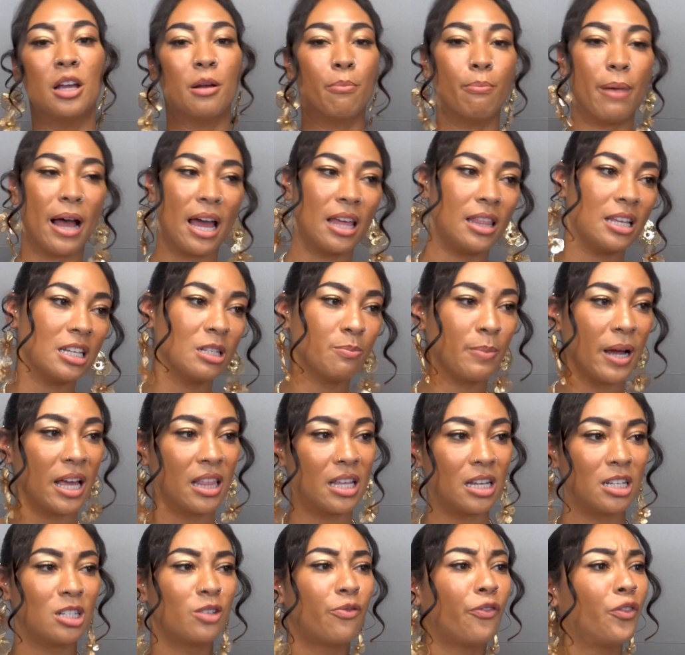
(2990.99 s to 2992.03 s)
buy
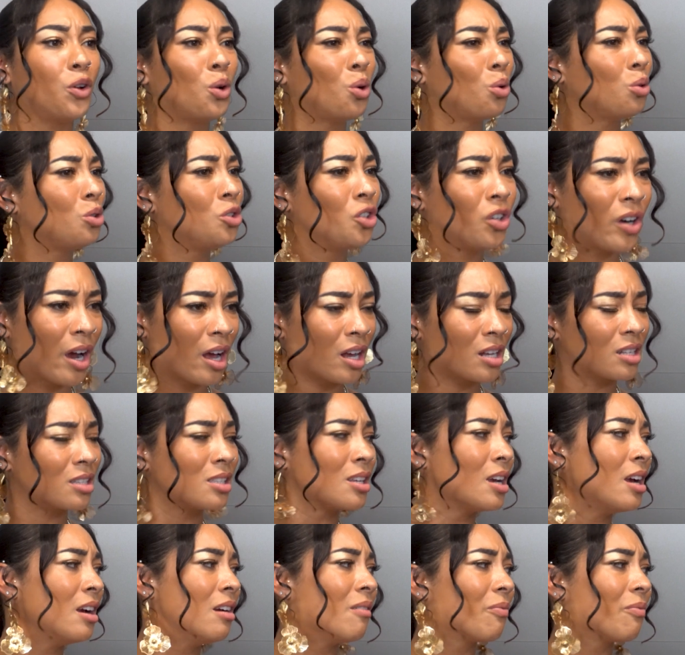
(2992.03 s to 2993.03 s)
this food trucks.